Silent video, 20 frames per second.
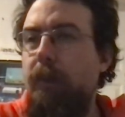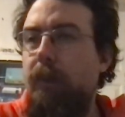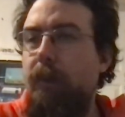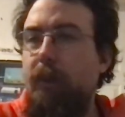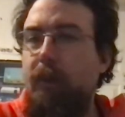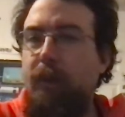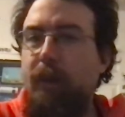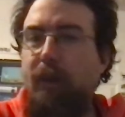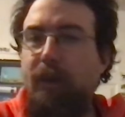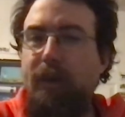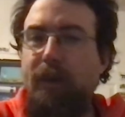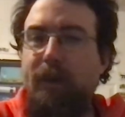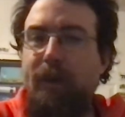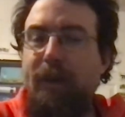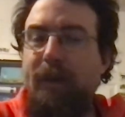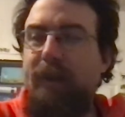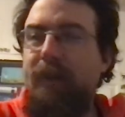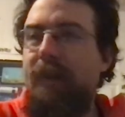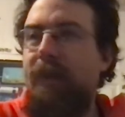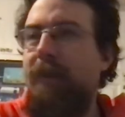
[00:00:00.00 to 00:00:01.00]
on uh,
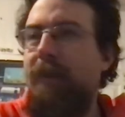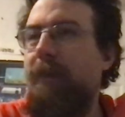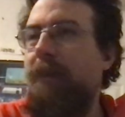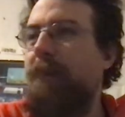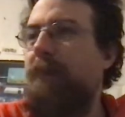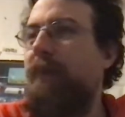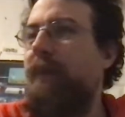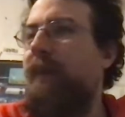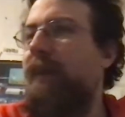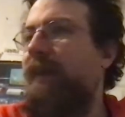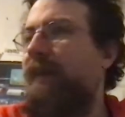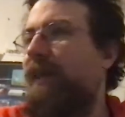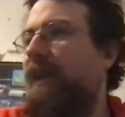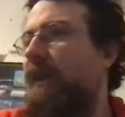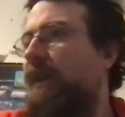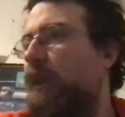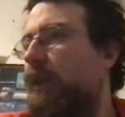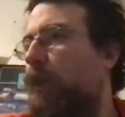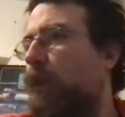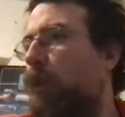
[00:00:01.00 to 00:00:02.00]
and like
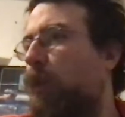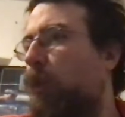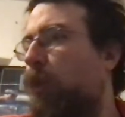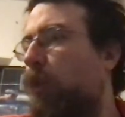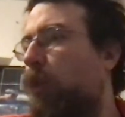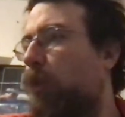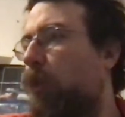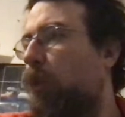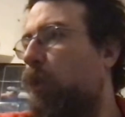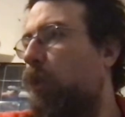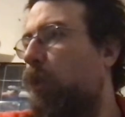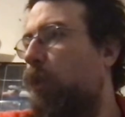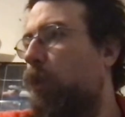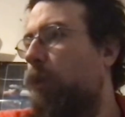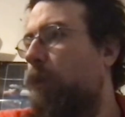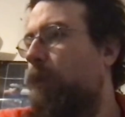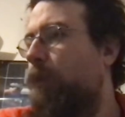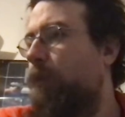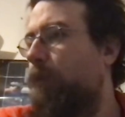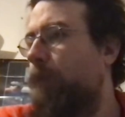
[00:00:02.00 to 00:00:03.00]
that whole
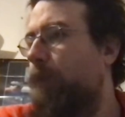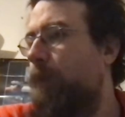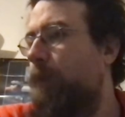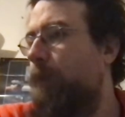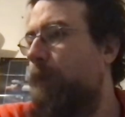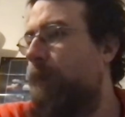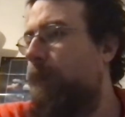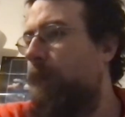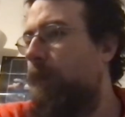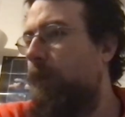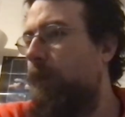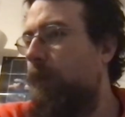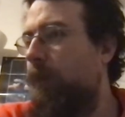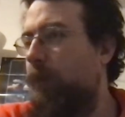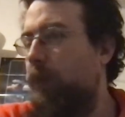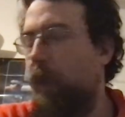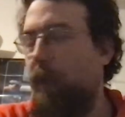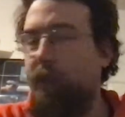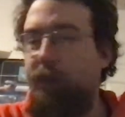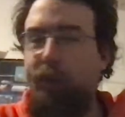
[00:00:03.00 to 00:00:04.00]

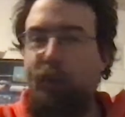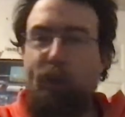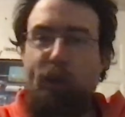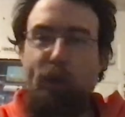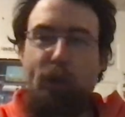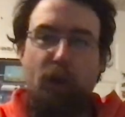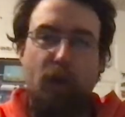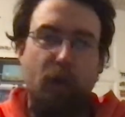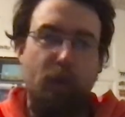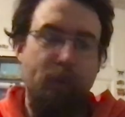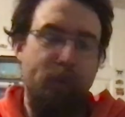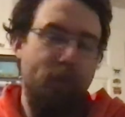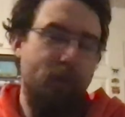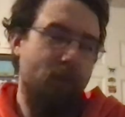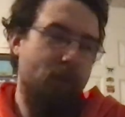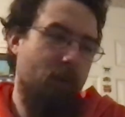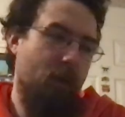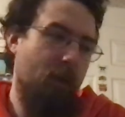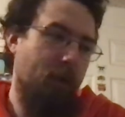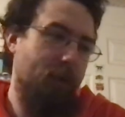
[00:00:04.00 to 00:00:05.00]
Calvin Hobbes
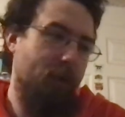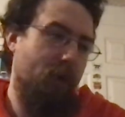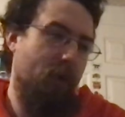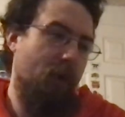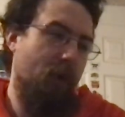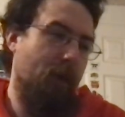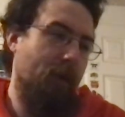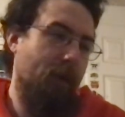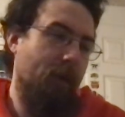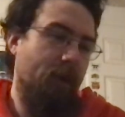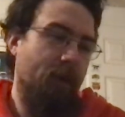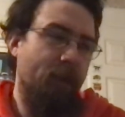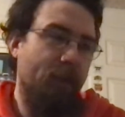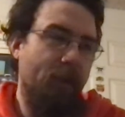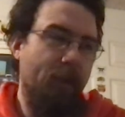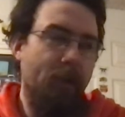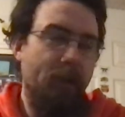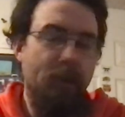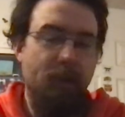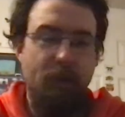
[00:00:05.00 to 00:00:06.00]
Hobbes comic I
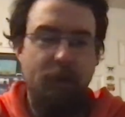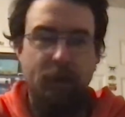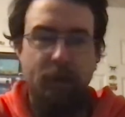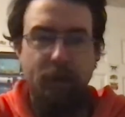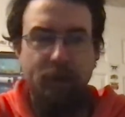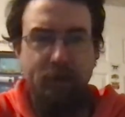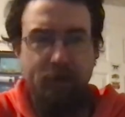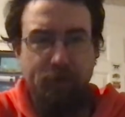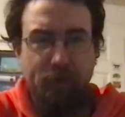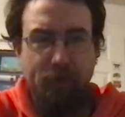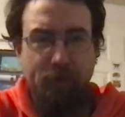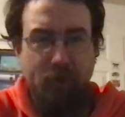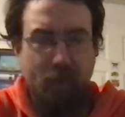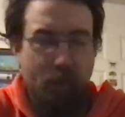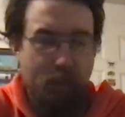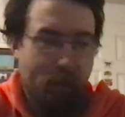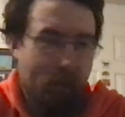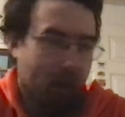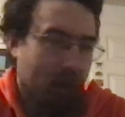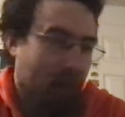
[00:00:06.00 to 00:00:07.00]
read uh, the other day
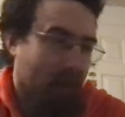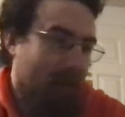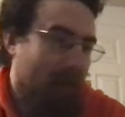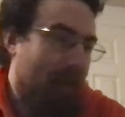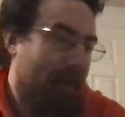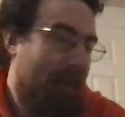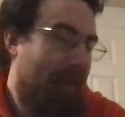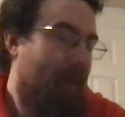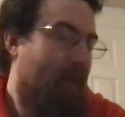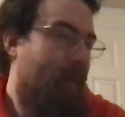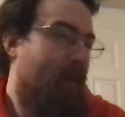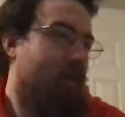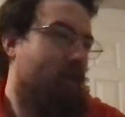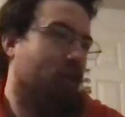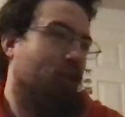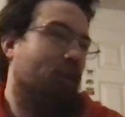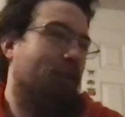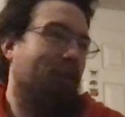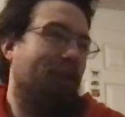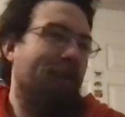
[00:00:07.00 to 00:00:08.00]
where you don't
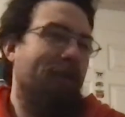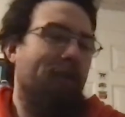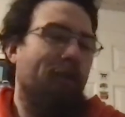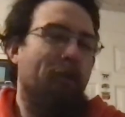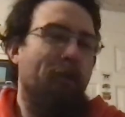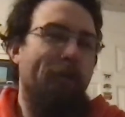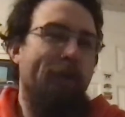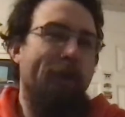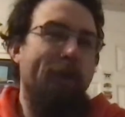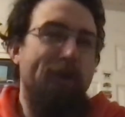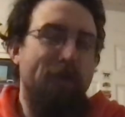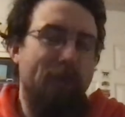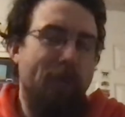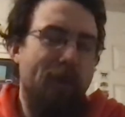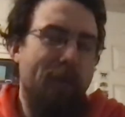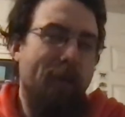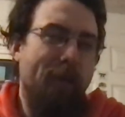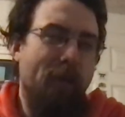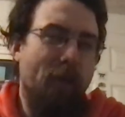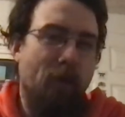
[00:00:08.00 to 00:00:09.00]
want to play with old geezers. you had to
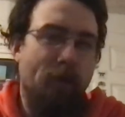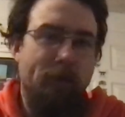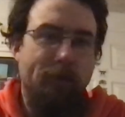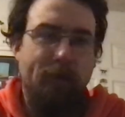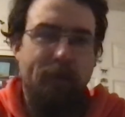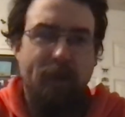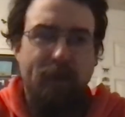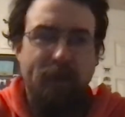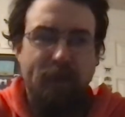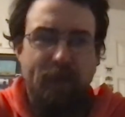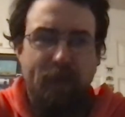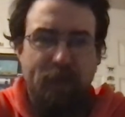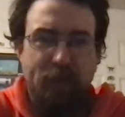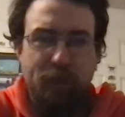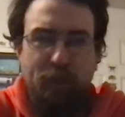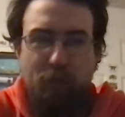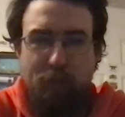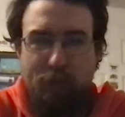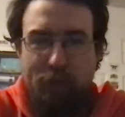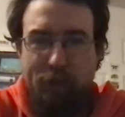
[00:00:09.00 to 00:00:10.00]
make golf a contact
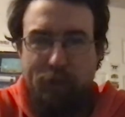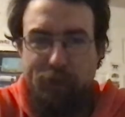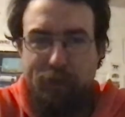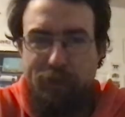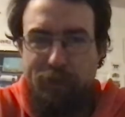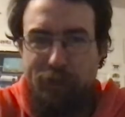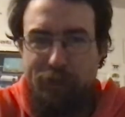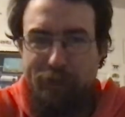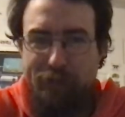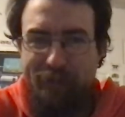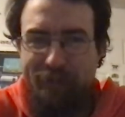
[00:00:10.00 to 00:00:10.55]
sport.